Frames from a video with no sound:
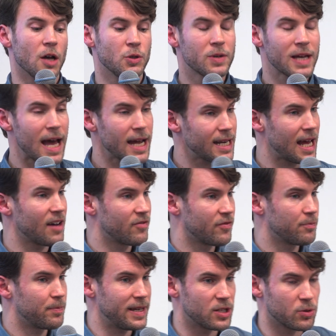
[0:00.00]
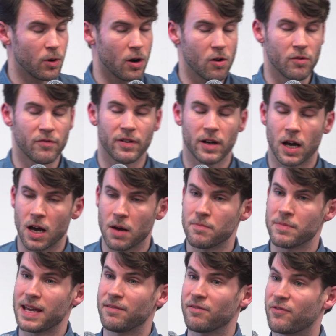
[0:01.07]
You can have
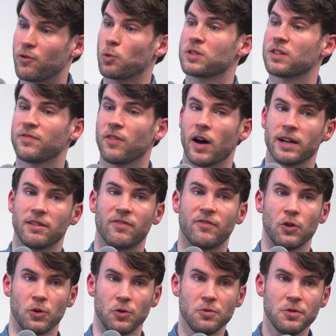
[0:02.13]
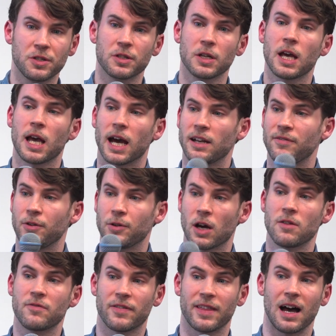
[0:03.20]
B12 in fortified foods, and if you
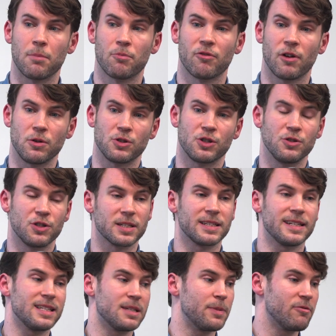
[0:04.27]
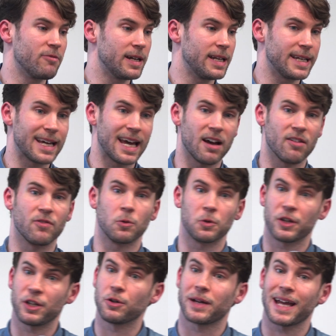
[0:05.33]
go for that approach, you just need to be really careful
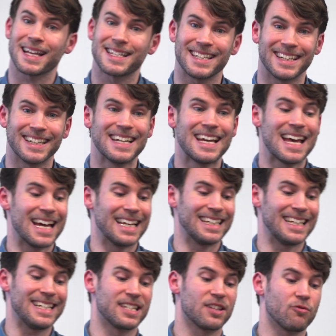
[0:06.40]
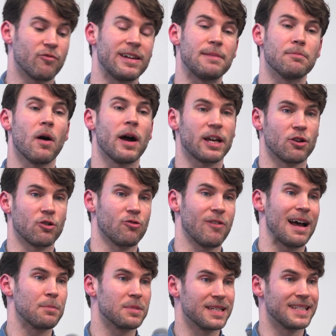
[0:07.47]
that you're getting at least 3
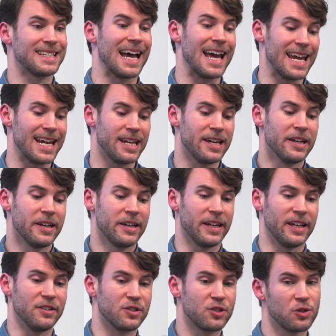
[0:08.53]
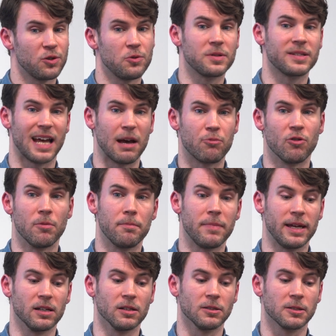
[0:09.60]
micrograms a day in 2 separate
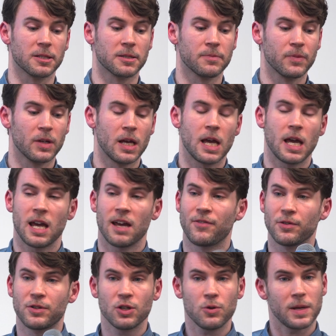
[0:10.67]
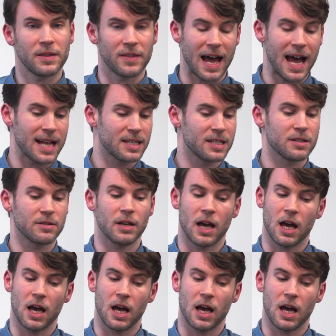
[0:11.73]
meals. If you're doing that